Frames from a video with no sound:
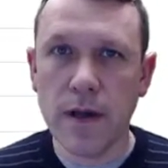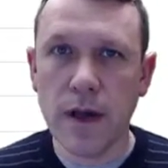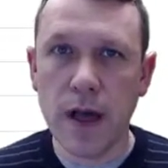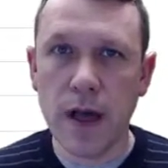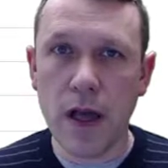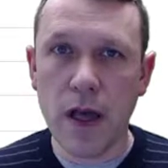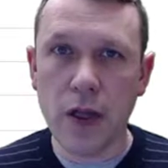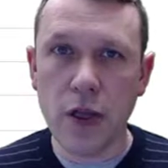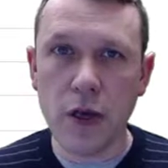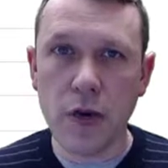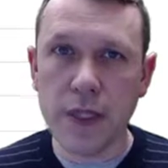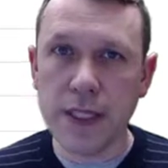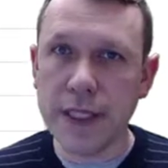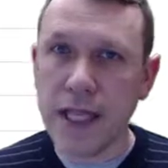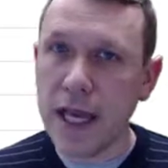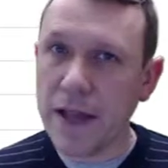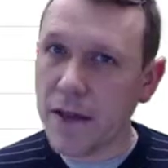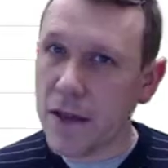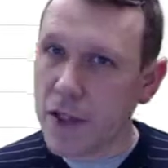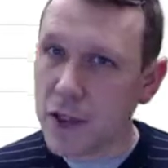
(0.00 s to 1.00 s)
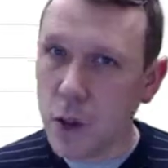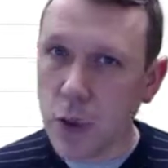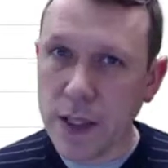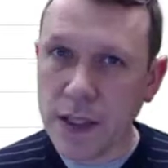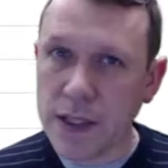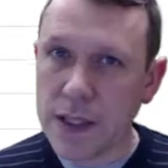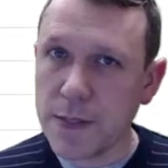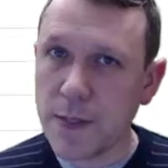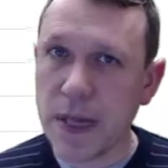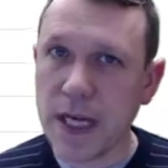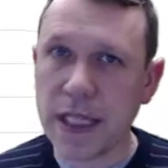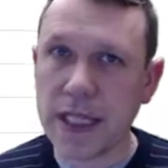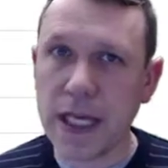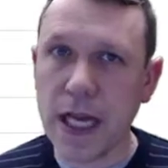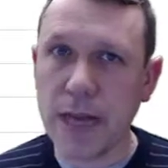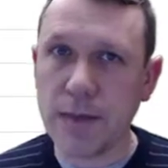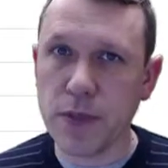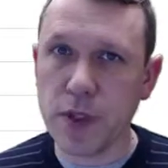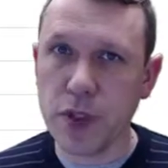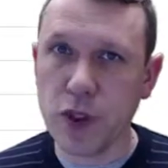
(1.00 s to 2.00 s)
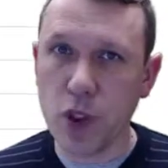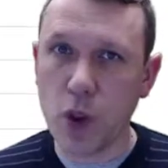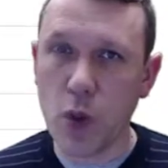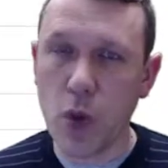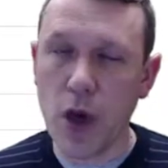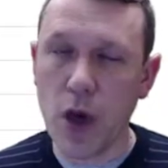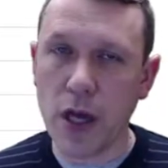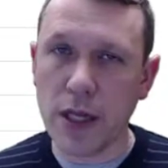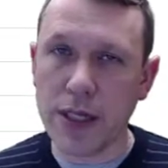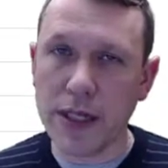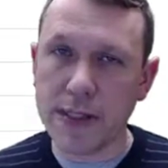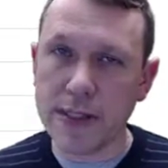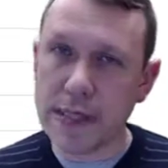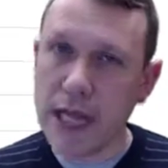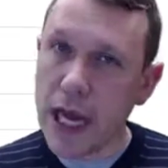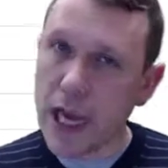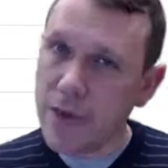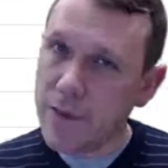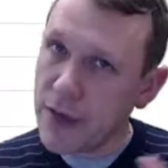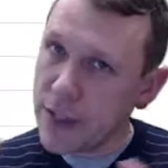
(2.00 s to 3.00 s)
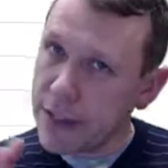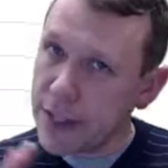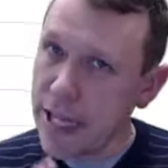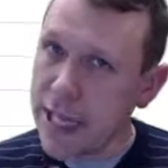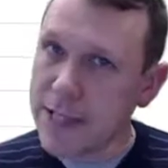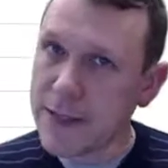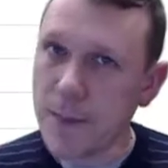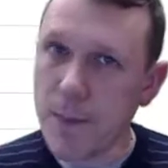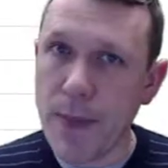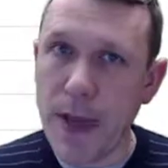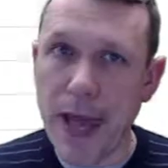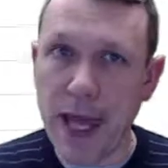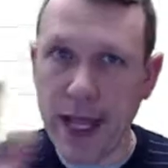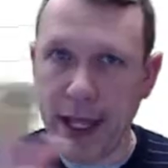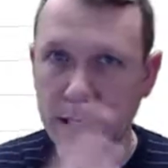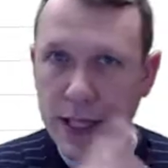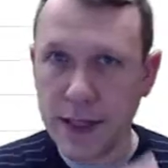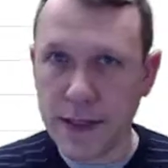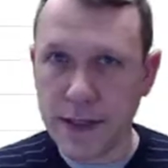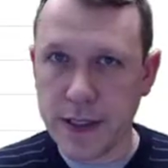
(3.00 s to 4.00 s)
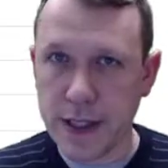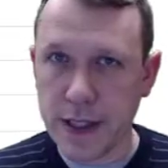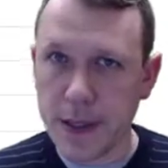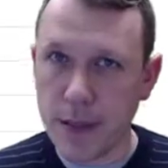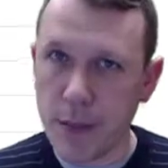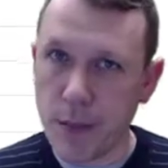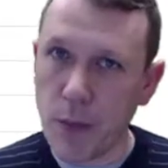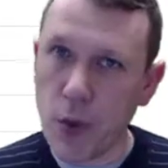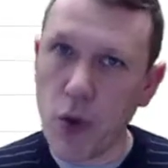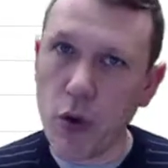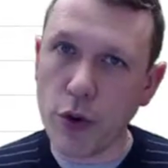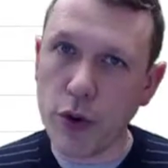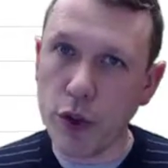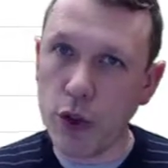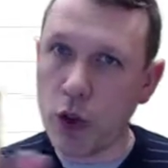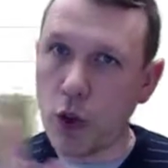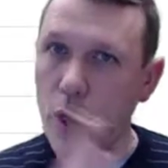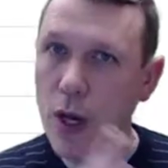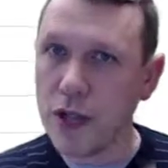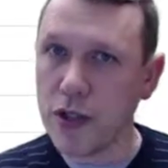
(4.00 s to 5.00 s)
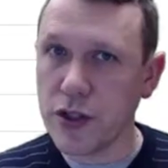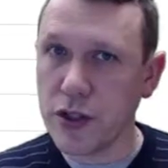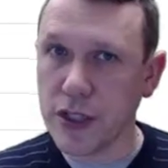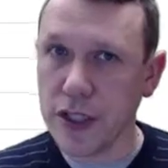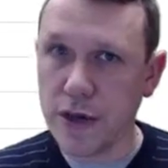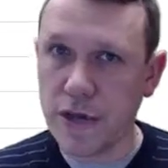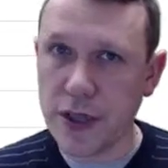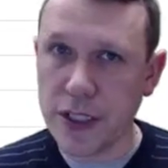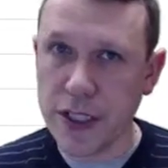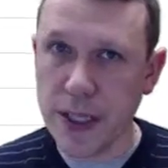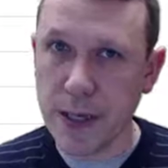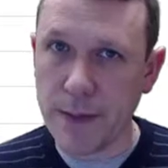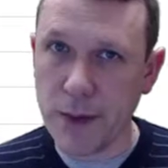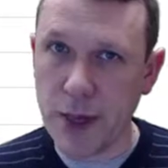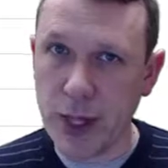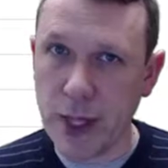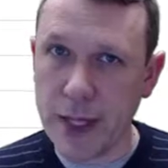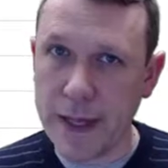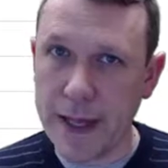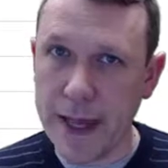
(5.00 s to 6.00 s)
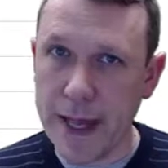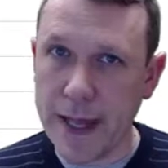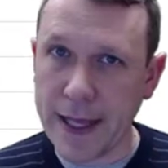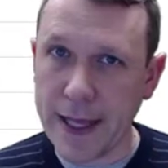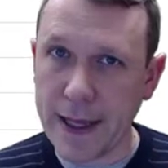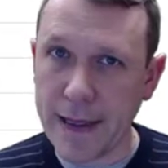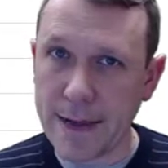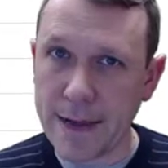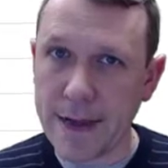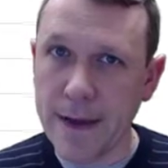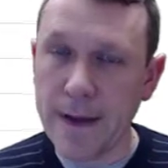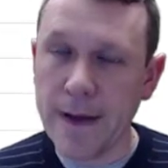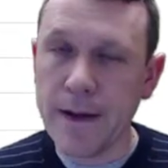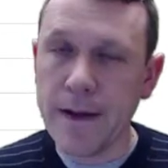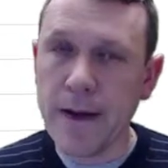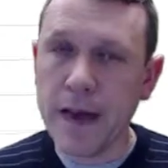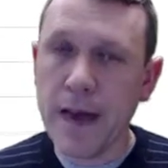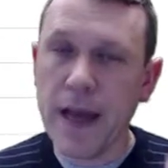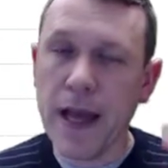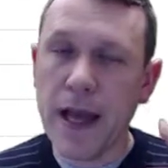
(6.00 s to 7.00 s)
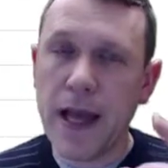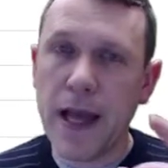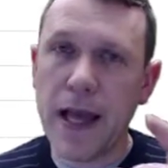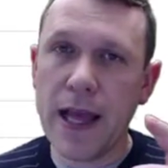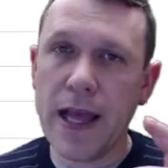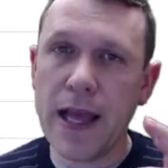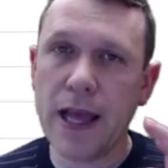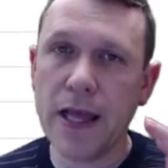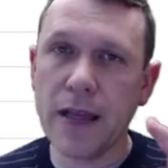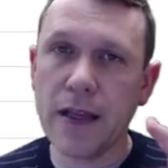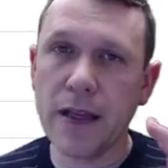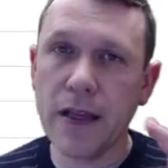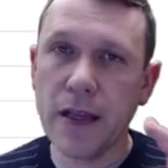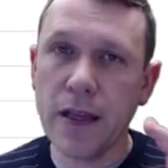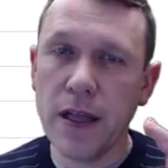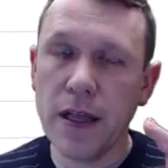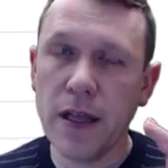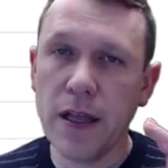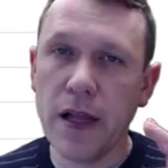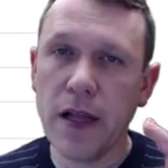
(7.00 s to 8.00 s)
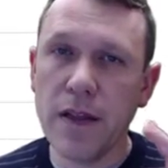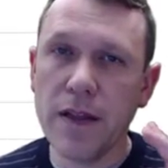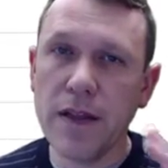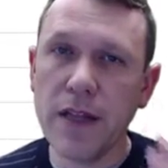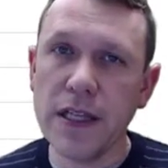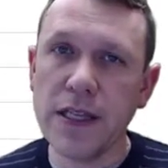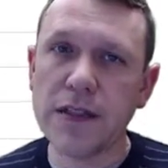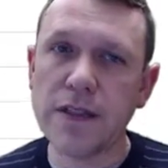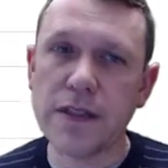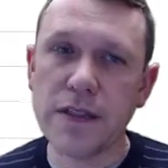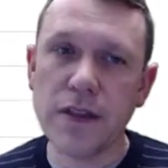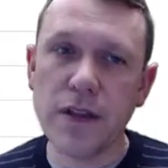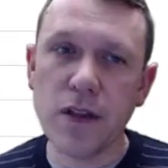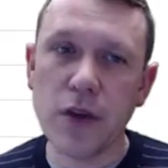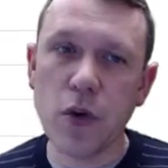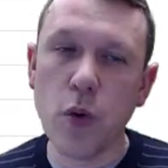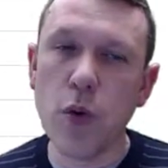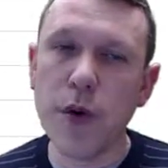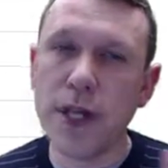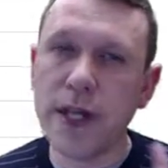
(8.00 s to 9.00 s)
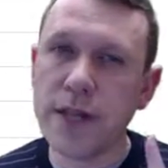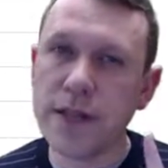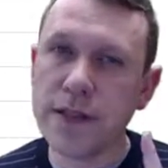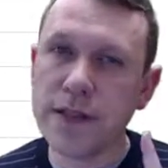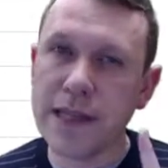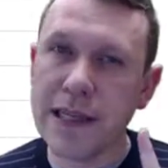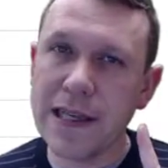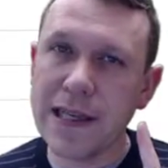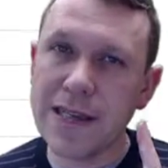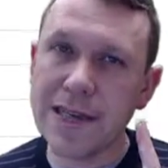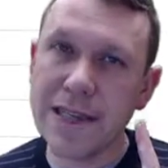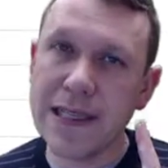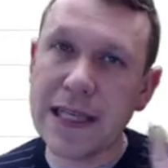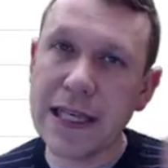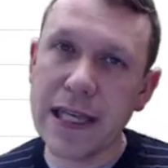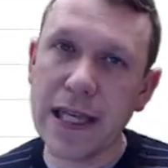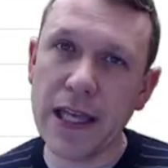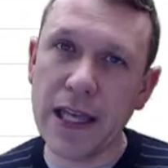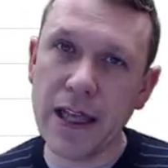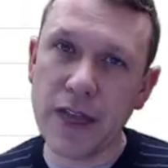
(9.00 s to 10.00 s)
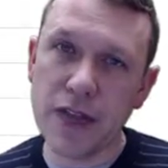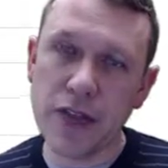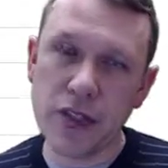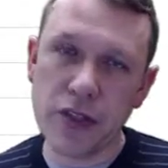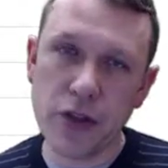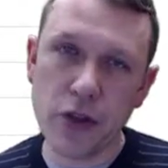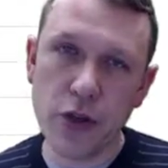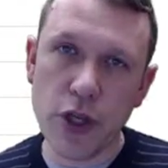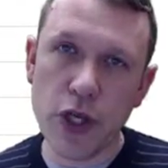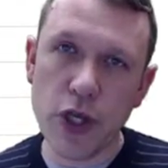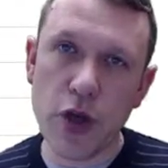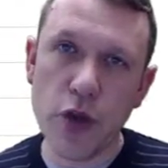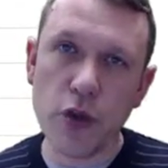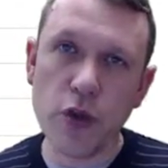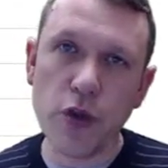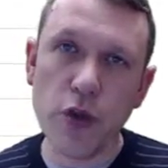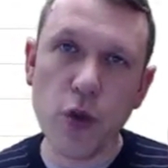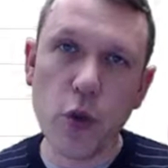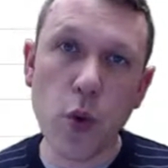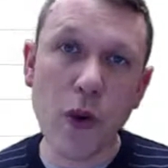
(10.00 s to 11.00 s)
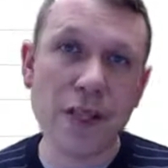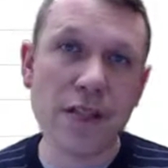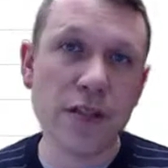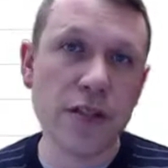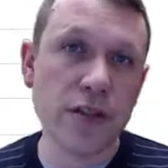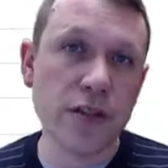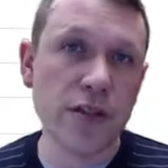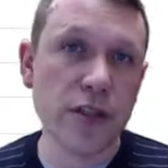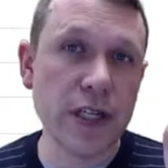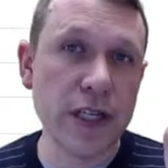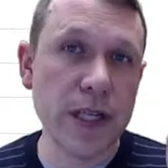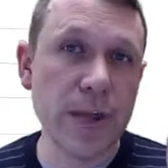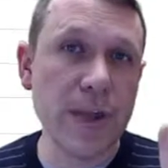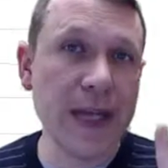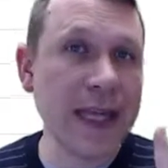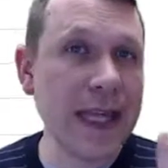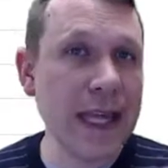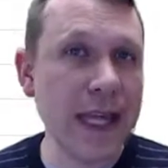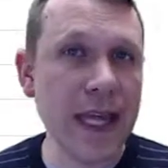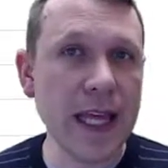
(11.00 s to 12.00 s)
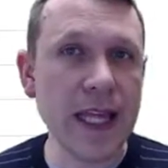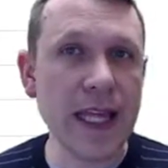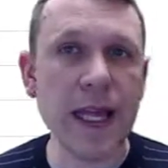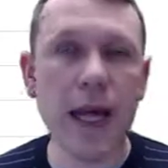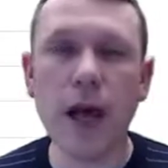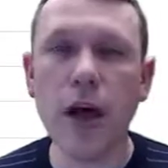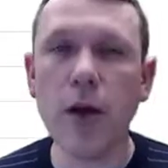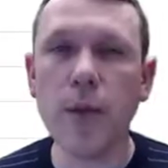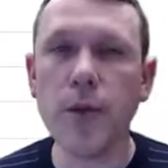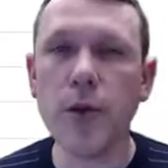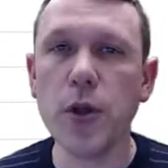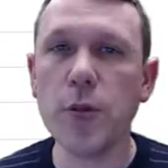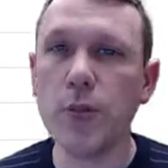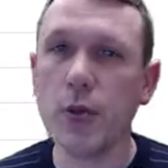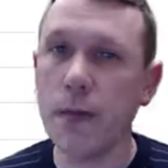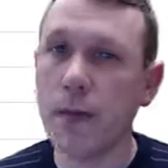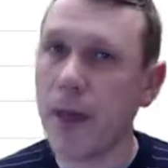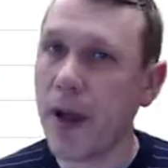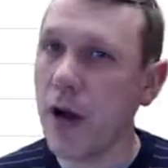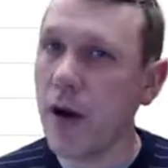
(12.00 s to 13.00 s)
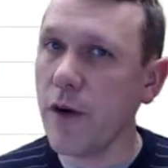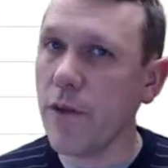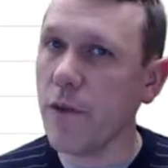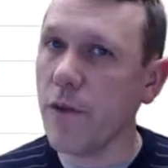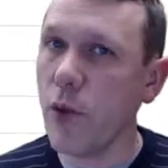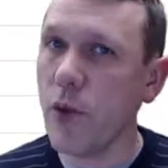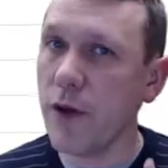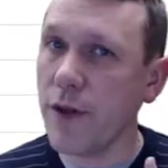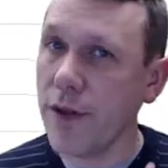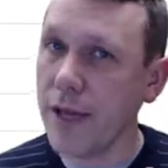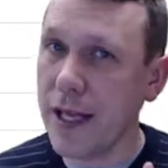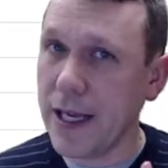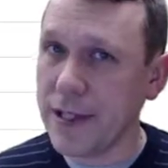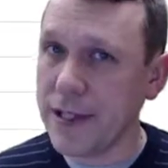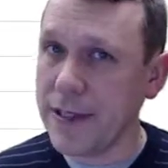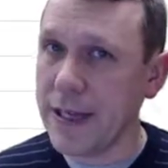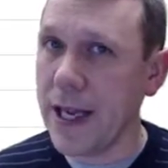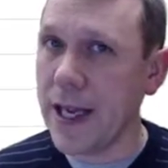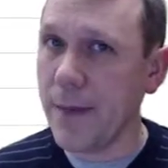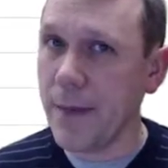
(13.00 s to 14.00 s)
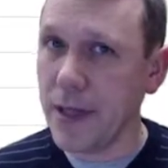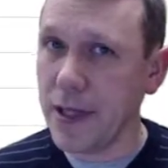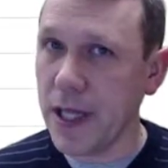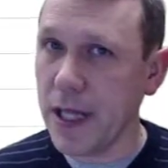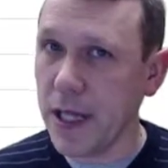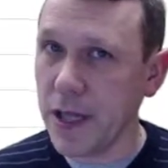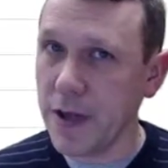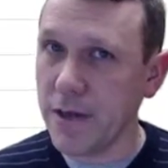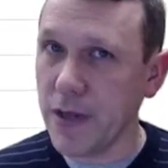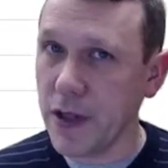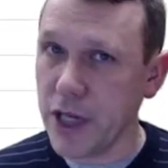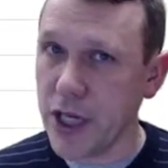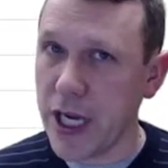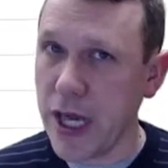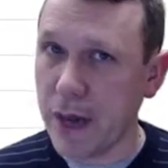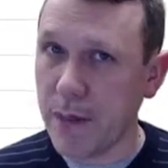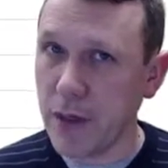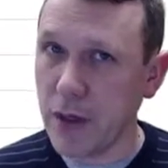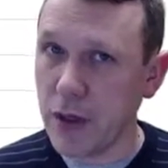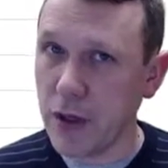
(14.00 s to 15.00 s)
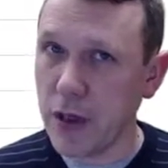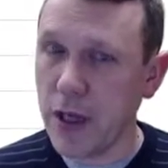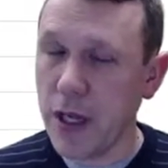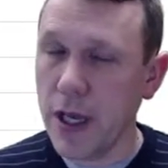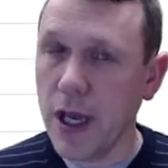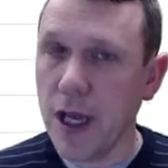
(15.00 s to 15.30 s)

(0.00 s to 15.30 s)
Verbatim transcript: Uh, you can take this quiz as many times as you want. It's out of a test bank. It'll pull new questions every time that you take it. And this, the quiz is key, just so you know, the quizzes are going to be key to help you prepare for the exam at the end of the chapter.